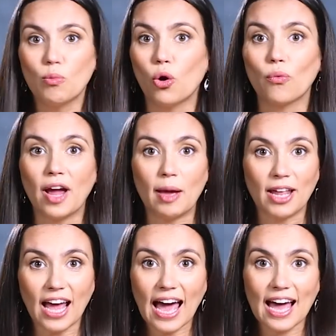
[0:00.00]
more RAM
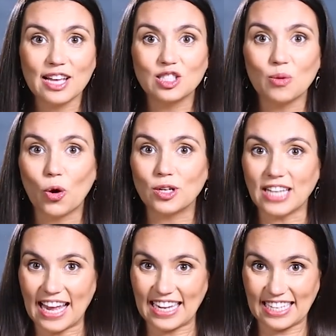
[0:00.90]
it has, the more
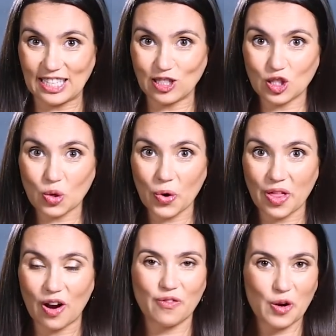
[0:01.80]
data it can store
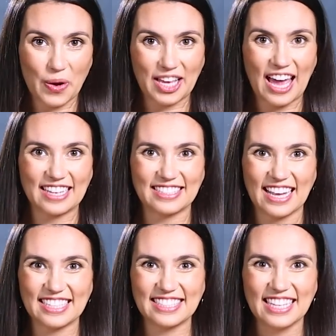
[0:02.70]
there for quick
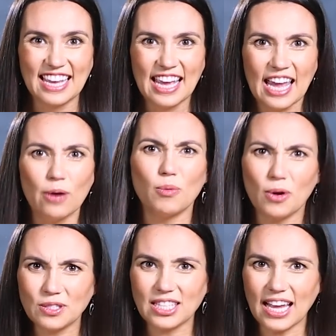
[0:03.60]
access. It will
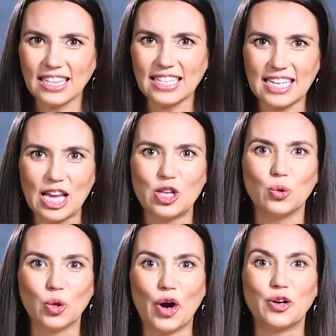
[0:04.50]
most likely take
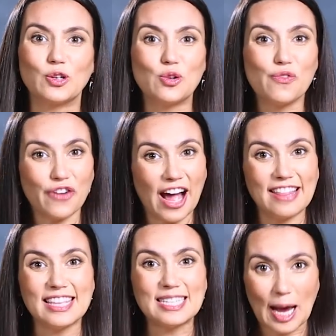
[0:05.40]
you longer to
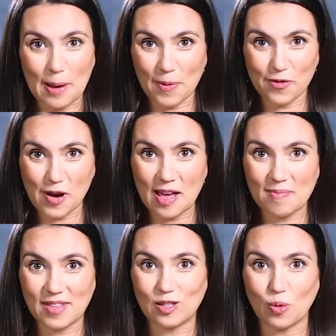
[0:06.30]
find the type of
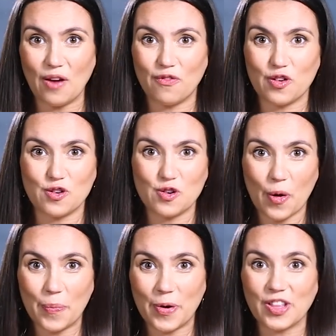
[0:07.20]
RAM that is right for your
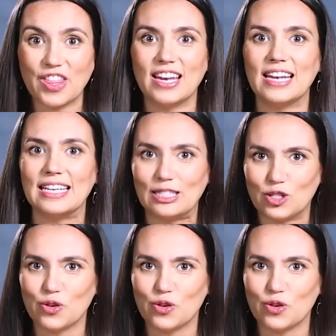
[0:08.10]
notebook than it is